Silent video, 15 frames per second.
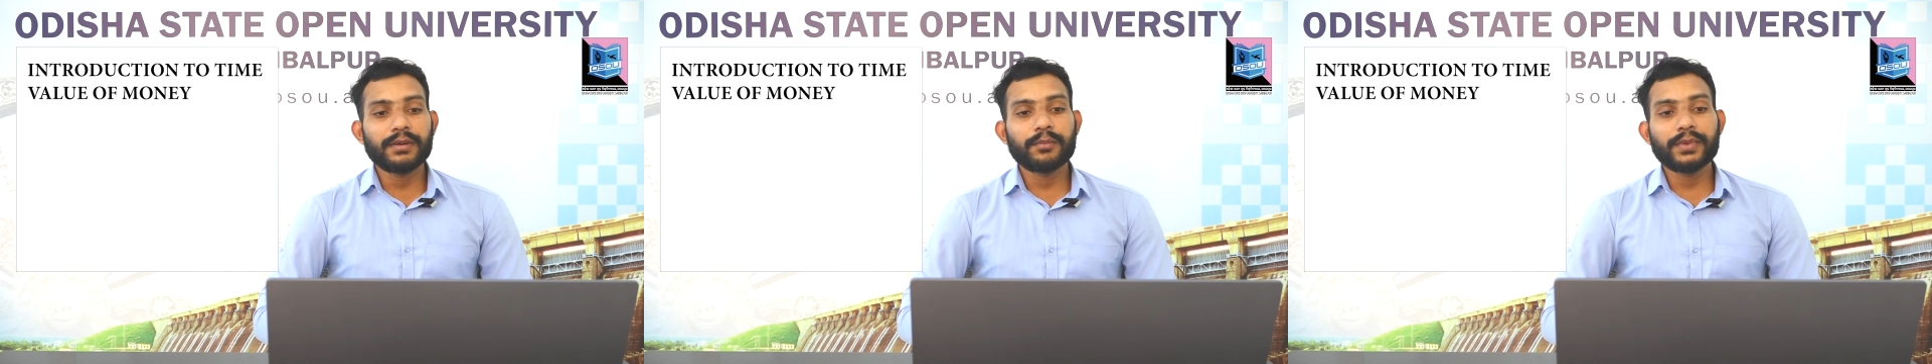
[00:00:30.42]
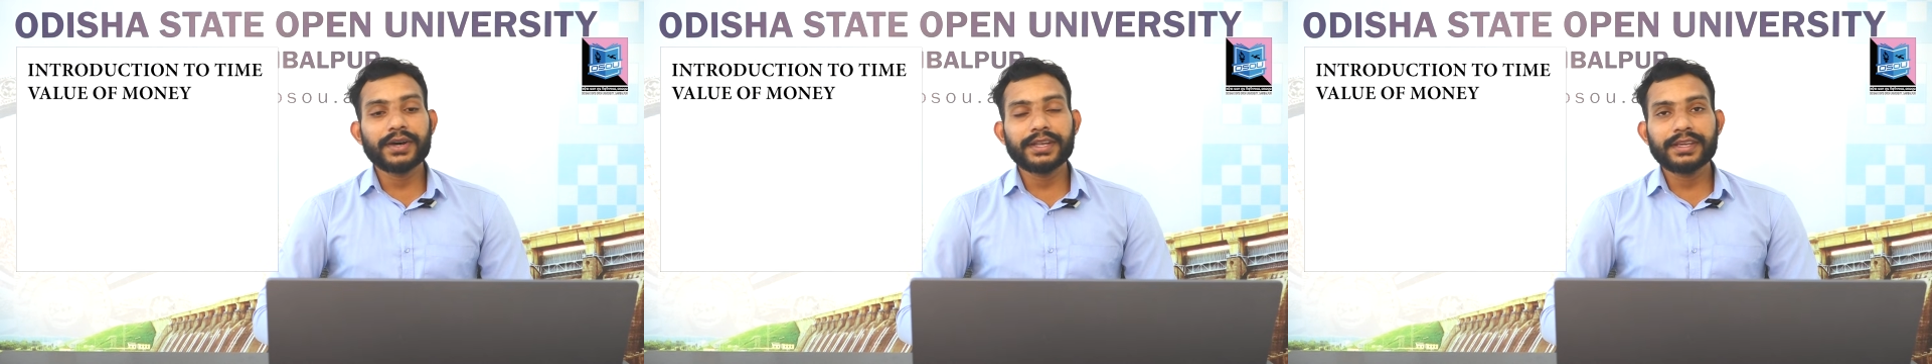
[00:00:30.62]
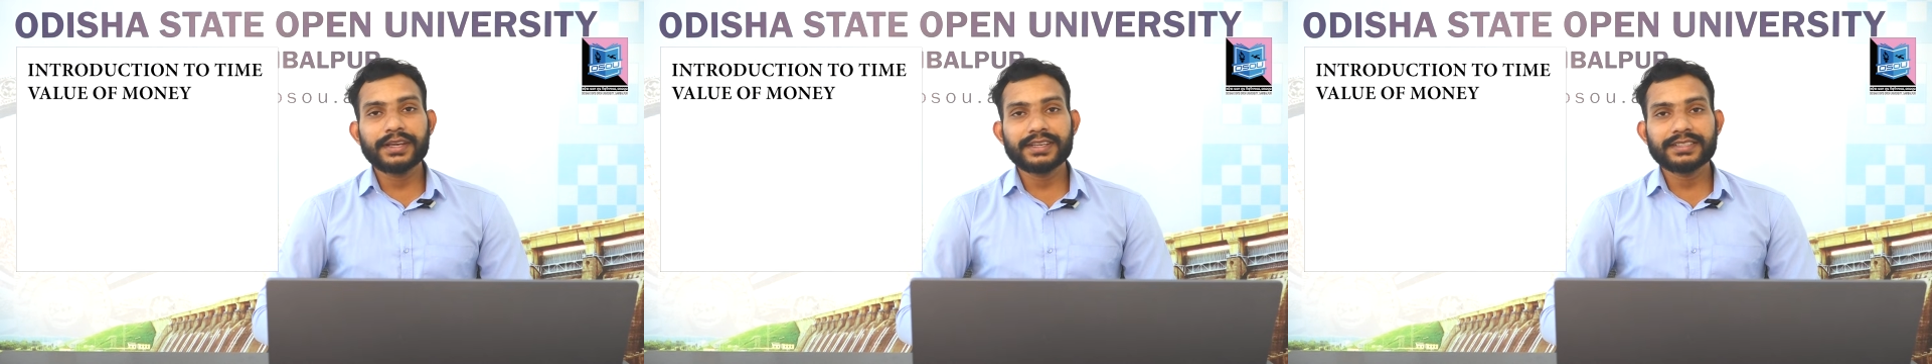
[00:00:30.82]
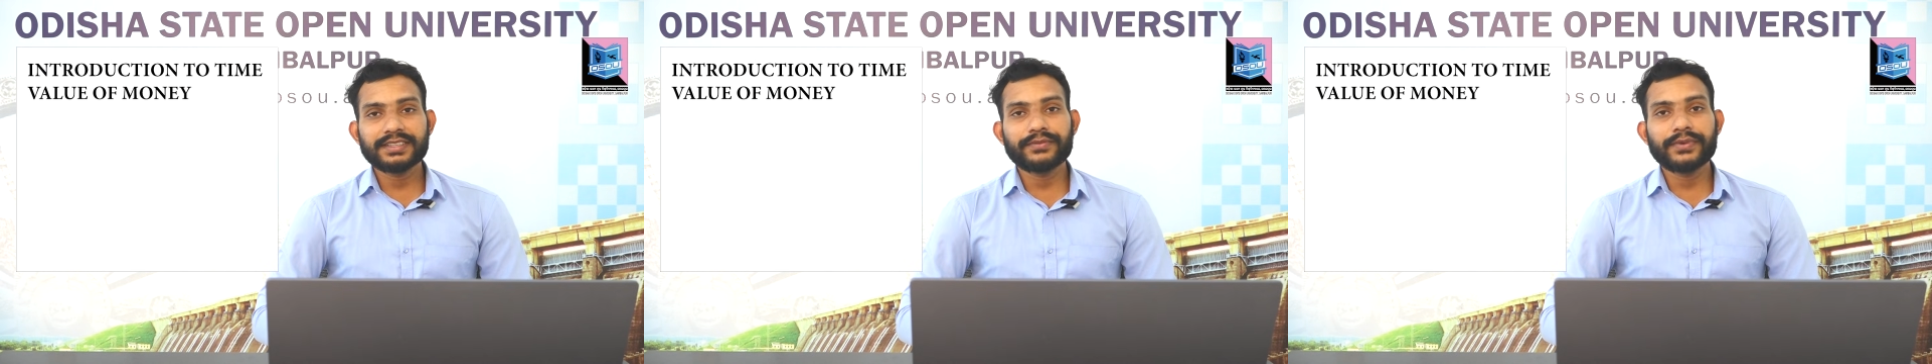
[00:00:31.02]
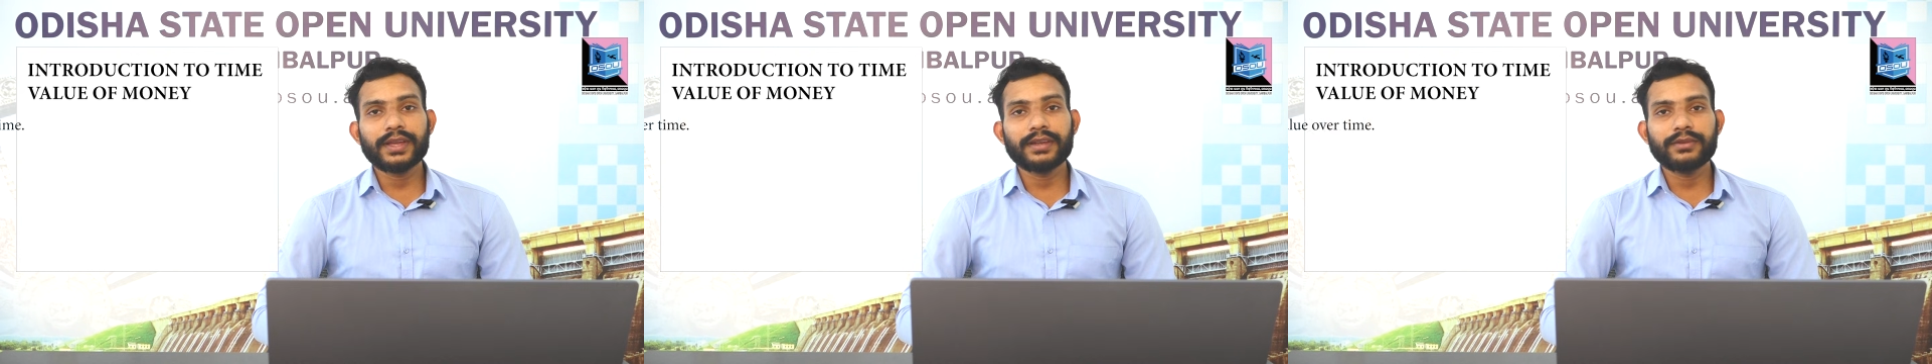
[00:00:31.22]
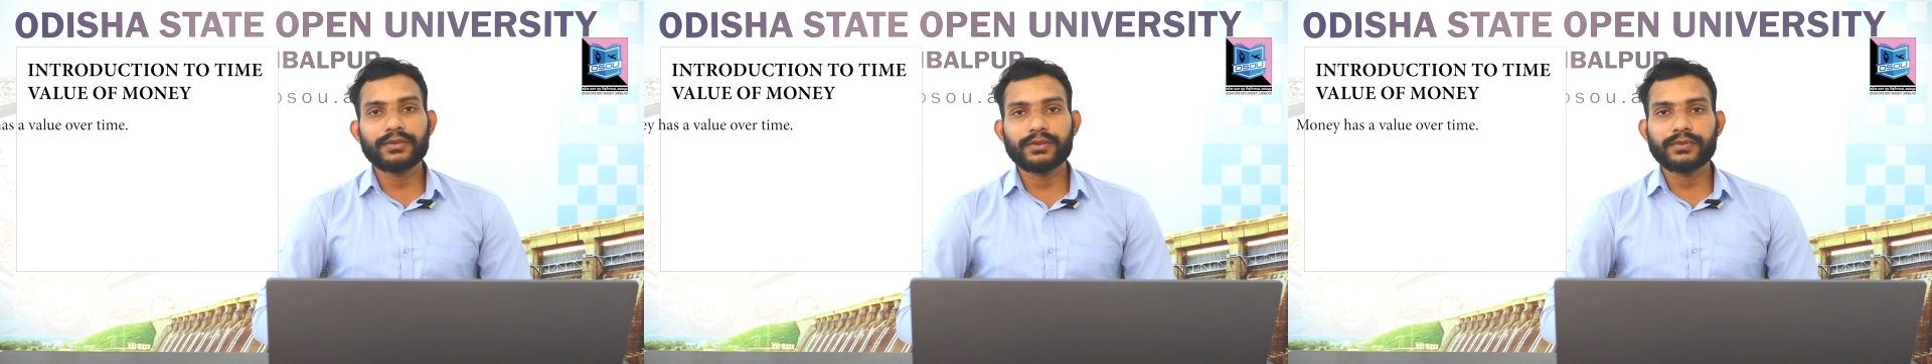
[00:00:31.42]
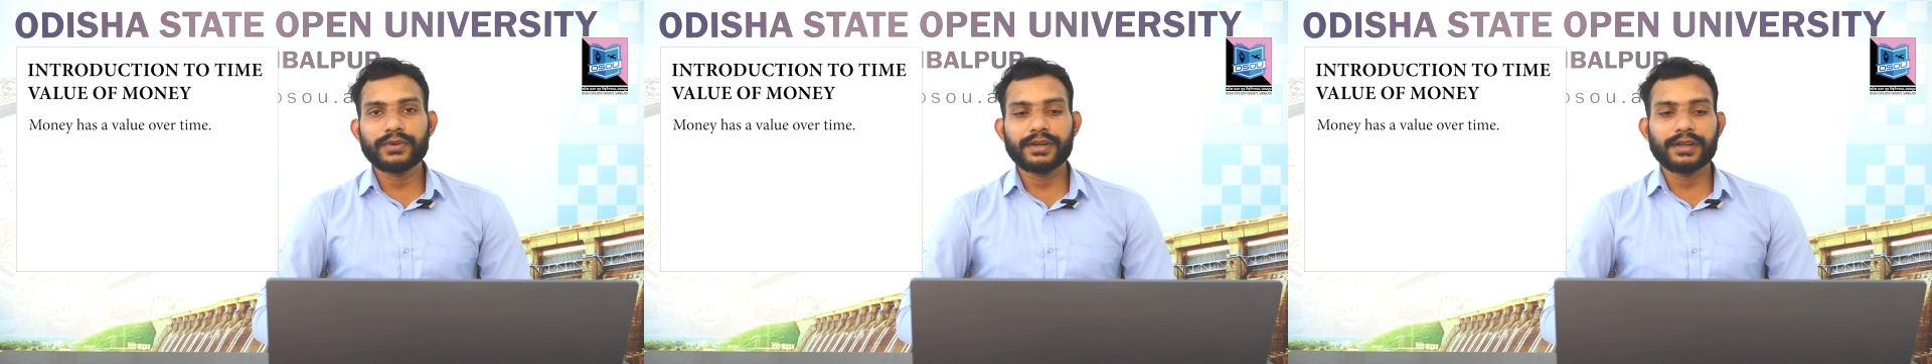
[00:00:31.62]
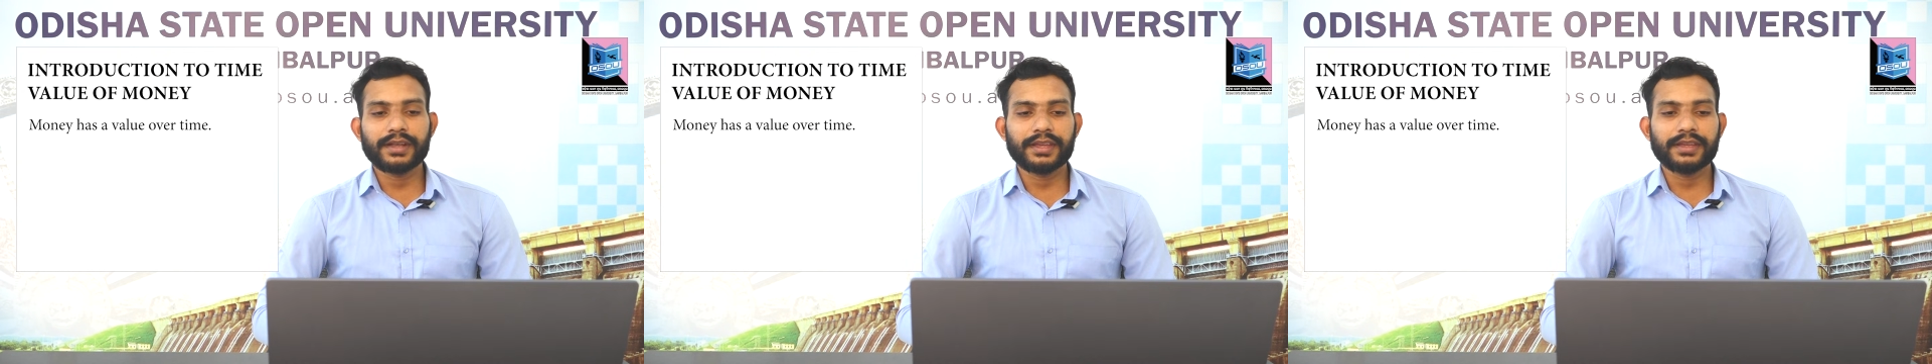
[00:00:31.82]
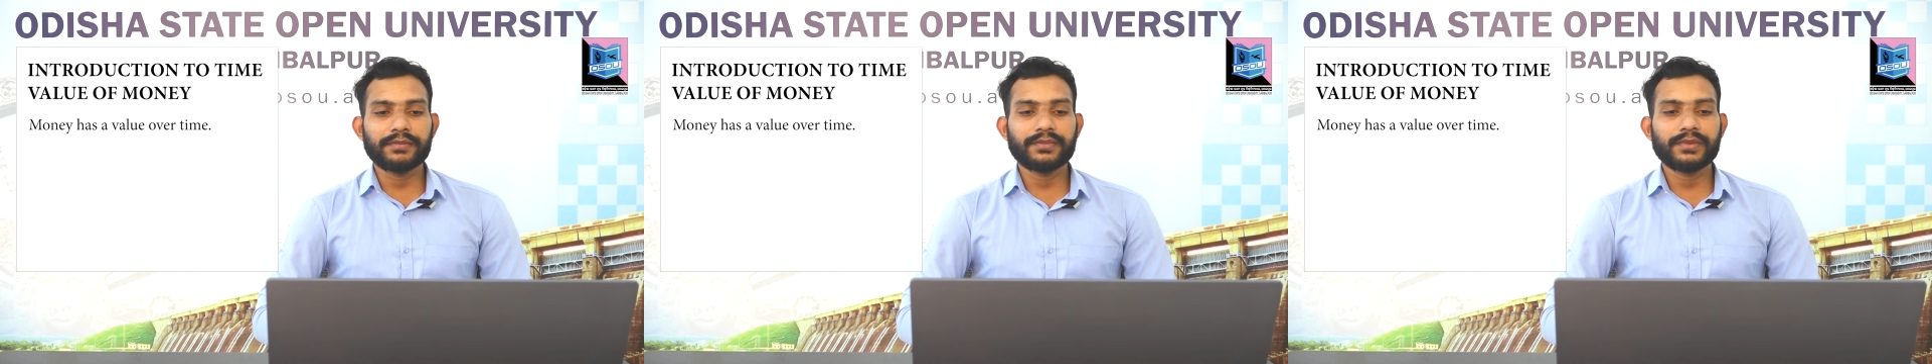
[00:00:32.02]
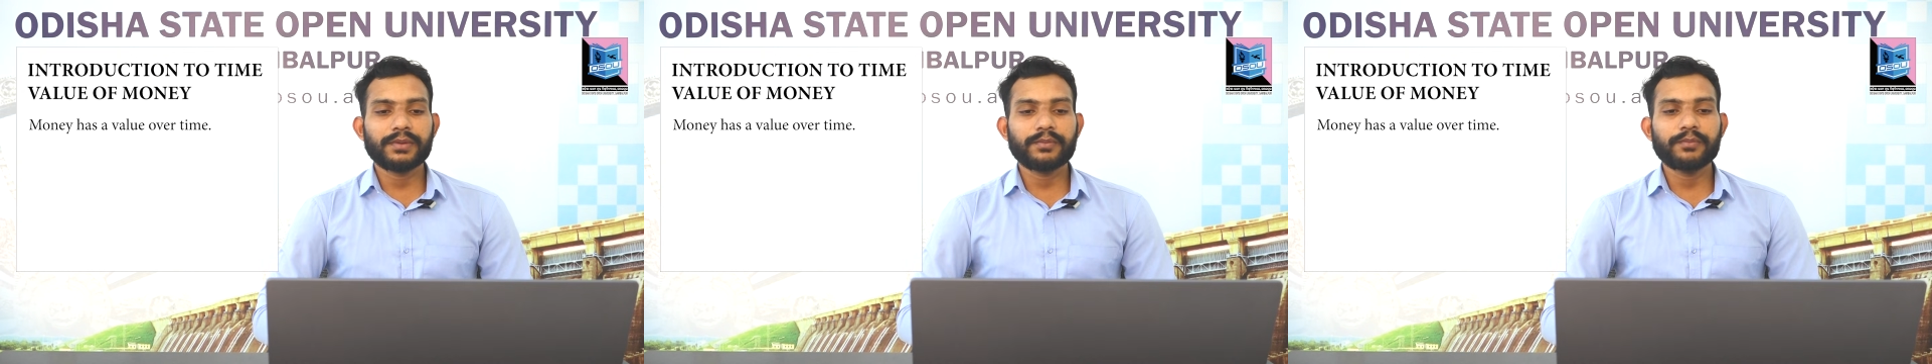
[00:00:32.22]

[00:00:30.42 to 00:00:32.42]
Money has a value over time,